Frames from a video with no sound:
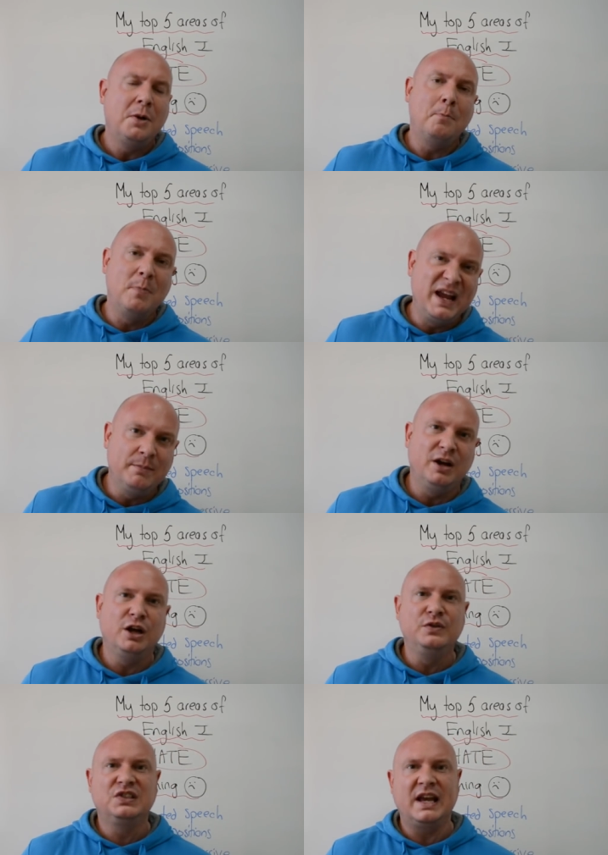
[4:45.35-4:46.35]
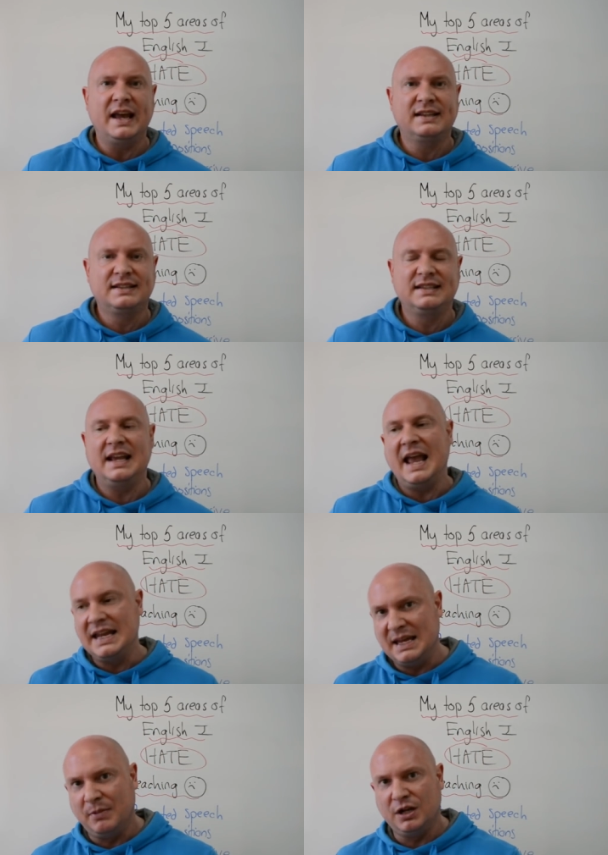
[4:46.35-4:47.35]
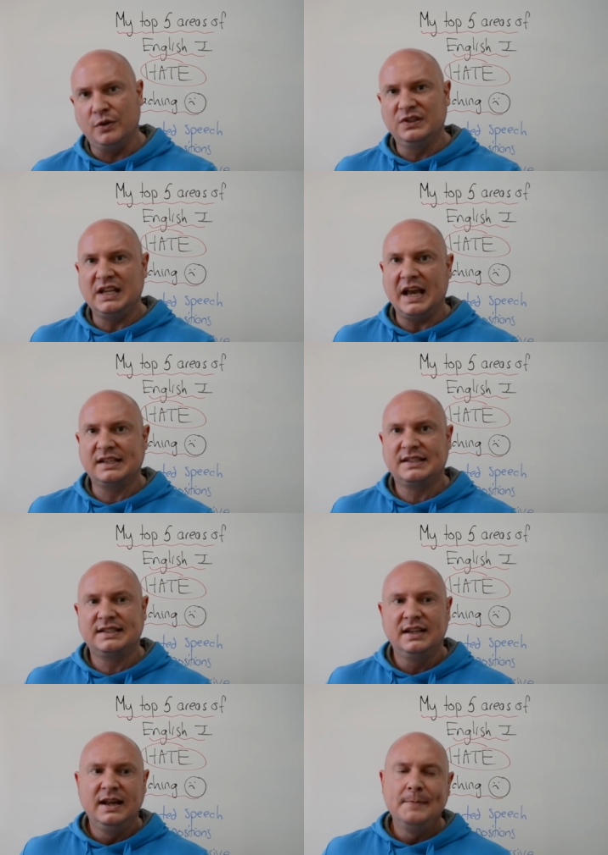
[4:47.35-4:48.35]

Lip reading: make my own texts, edit my own texts,